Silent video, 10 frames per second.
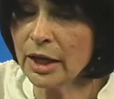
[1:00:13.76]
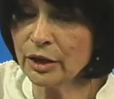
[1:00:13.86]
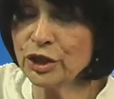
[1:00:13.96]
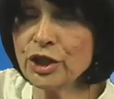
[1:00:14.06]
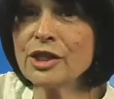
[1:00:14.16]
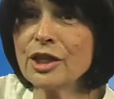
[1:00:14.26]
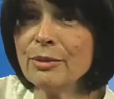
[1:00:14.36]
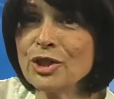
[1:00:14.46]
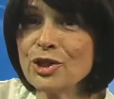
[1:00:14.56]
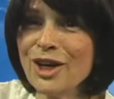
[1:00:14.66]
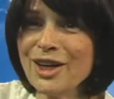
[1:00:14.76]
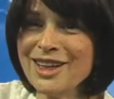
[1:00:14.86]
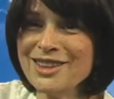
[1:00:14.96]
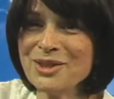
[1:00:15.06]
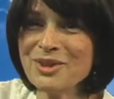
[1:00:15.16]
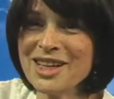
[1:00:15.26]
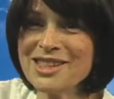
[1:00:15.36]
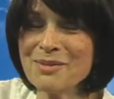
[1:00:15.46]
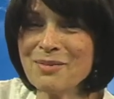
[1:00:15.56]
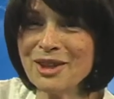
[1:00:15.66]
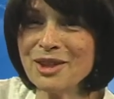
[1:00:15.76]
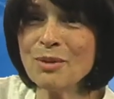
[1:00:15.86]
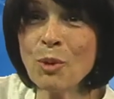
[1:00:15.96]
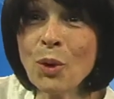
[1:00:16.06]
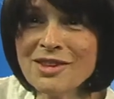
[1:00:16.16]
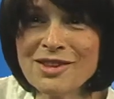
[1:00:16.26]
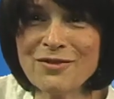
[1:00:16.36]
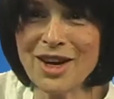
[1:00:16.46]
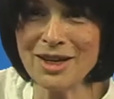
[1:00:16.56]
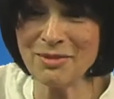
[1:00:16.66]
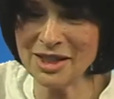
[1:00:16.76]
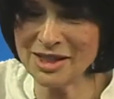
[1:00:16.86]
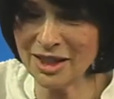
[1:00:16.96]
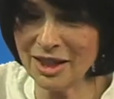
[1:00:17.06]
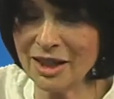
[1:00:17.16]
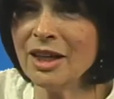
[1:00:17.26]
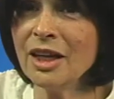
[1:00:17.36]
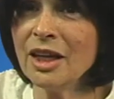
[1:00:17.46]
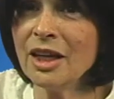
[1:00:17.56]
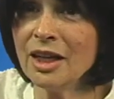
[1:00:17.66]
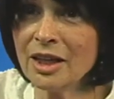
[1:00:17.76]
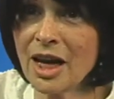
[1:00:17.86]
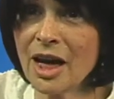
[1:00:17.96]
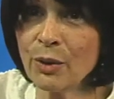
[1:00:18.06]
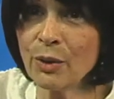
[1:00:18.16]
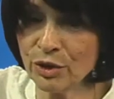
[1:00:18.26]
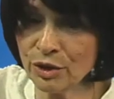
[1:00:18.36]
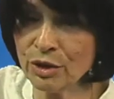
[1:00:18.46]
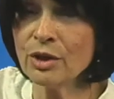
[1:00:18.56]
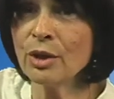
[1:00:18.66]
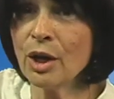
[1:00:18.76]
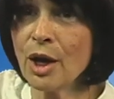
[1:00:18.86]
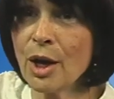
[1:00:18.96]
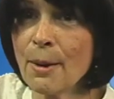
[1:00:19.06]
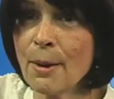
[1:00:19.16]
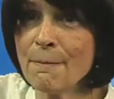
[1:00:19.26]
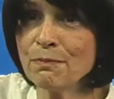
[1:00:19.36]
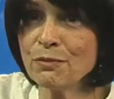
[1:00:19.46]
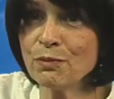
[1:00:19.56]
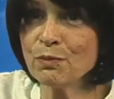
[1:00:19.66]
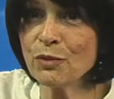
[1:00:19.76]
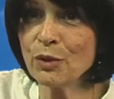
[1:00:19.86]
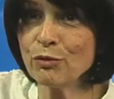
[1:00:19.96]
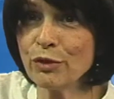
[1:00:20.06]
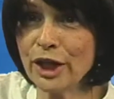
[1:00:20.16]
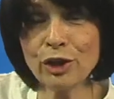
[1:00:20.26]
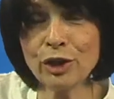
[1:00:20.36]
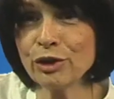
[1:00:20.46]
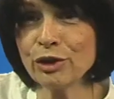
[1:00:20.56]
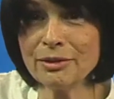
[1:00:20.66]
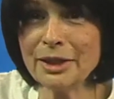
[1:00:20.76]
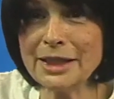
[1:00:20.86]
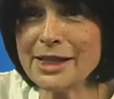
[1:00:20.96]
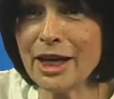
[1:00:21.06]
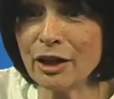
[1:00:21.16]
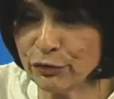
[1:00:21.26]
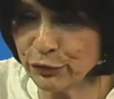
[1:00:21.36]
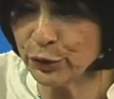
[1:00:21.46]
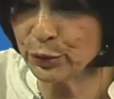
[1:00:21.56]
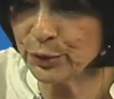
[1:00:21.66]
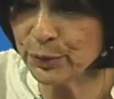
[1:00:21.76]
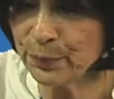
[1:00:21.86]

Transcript: She's going to be talking to us about the importance of vitamin C in our um, regular intake of food.